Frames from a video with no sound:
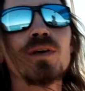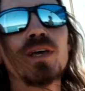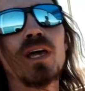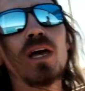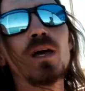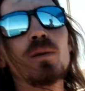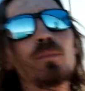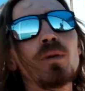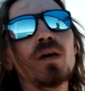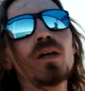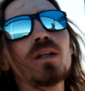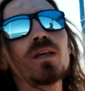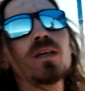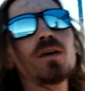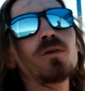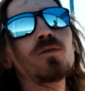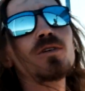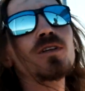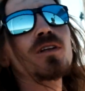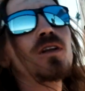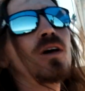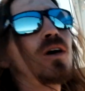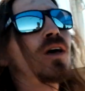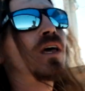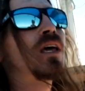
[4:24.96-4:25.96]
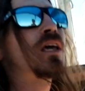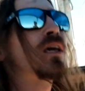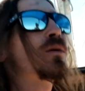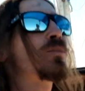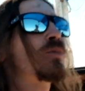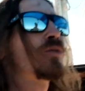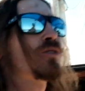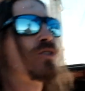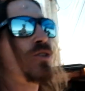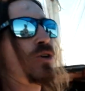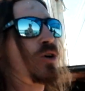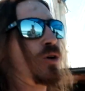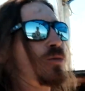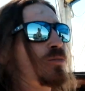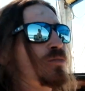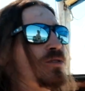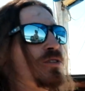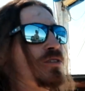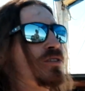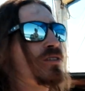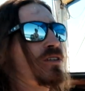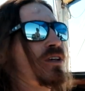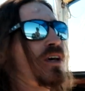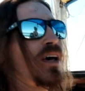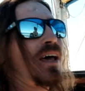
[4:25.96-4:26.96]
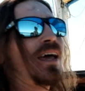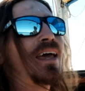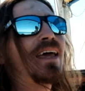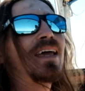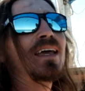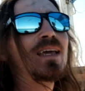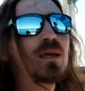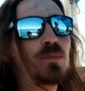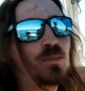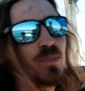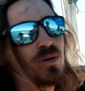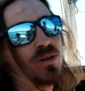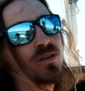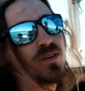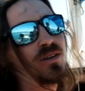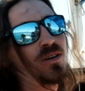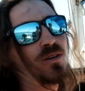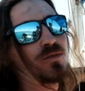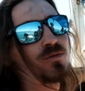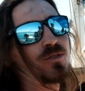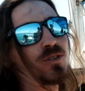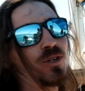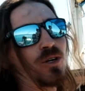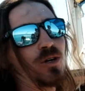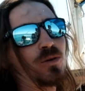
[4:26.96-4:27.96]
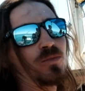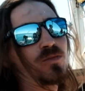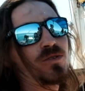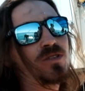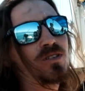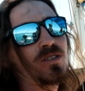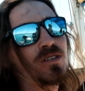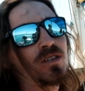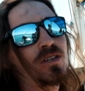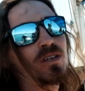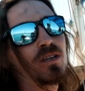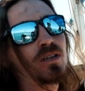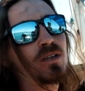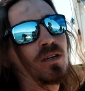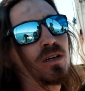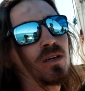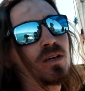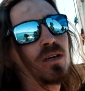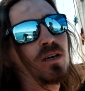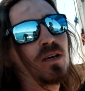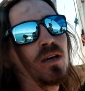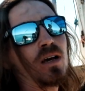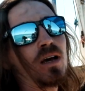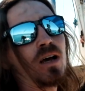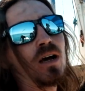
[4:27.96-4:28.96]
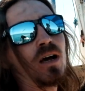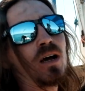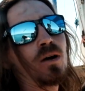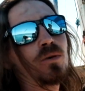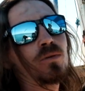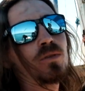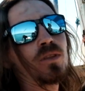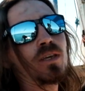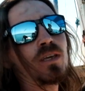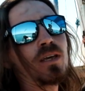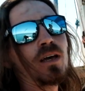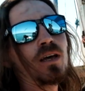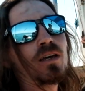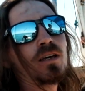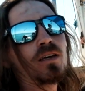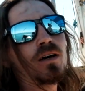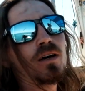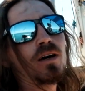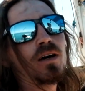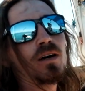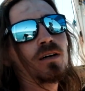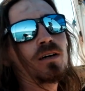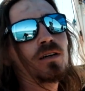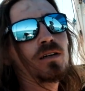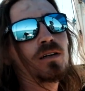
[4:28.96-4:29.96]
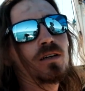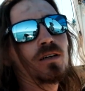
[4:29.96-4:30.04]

came out here, we did a heap of jobs, a heap of jobs uh, with the anchor.